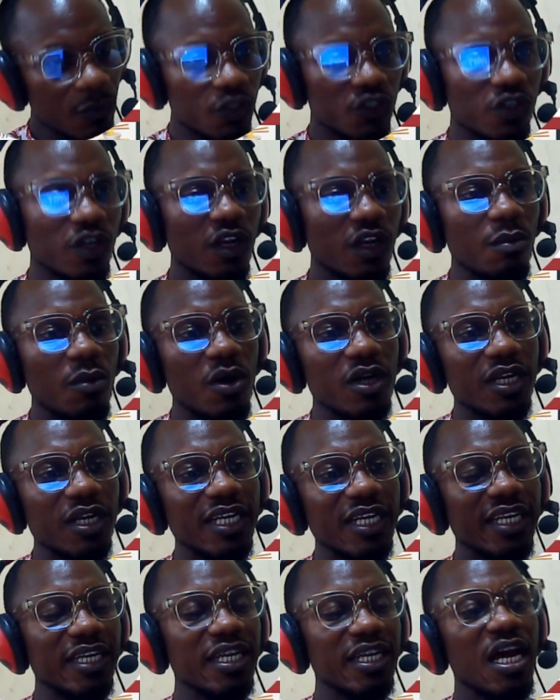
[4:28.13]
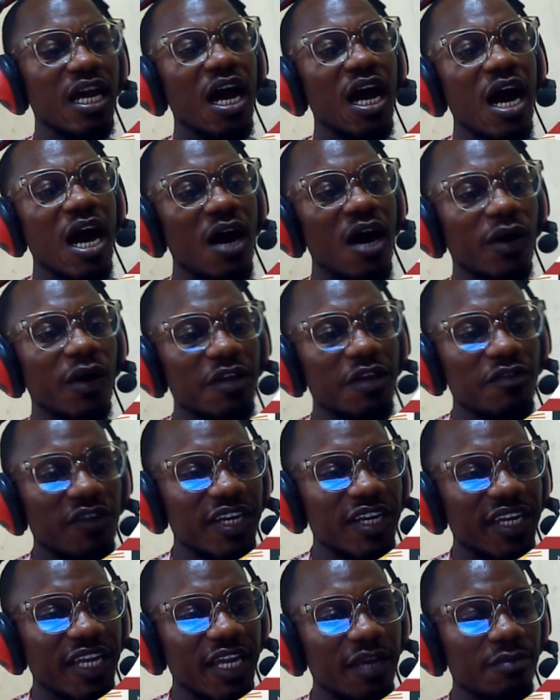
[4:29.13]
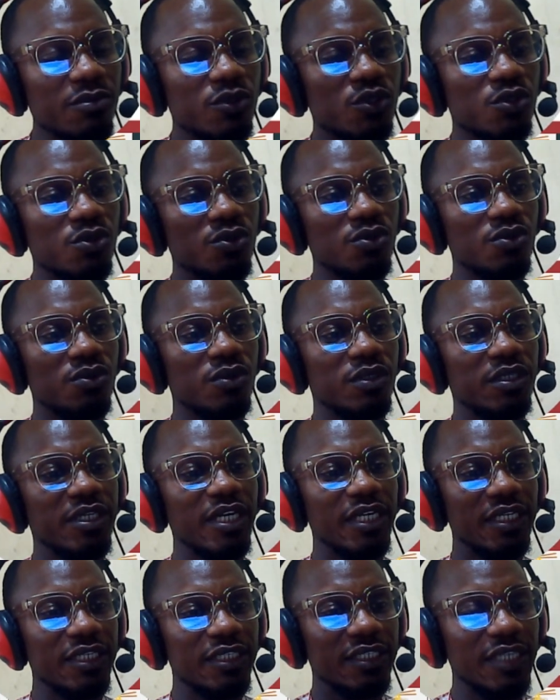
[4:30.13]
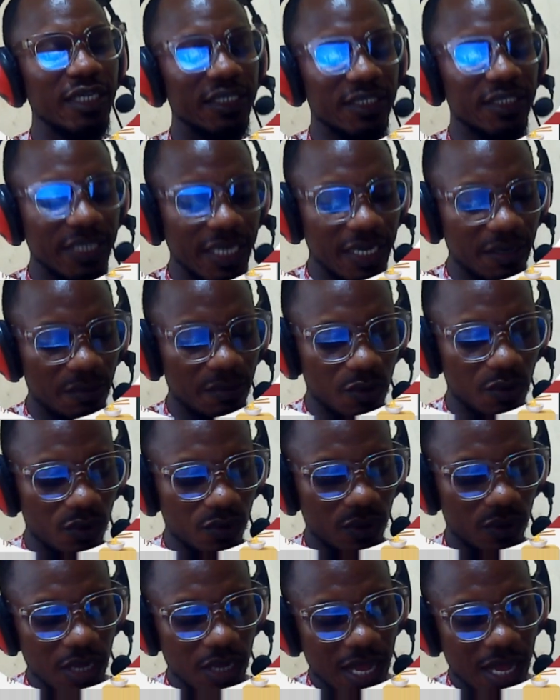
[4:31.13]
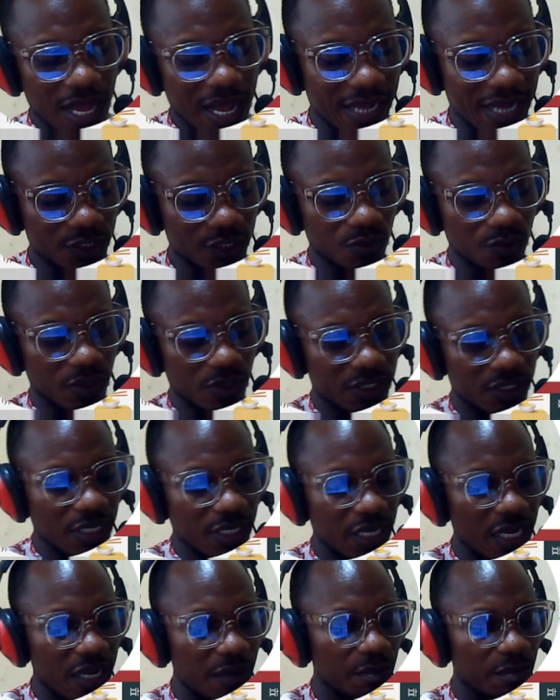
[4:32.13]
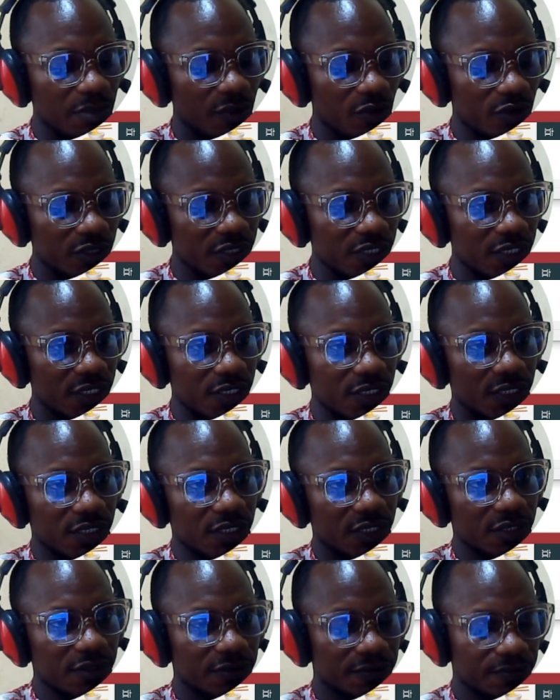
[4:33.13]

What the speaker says: Sorry about that. Then I'll give a name to the table as what? Employees.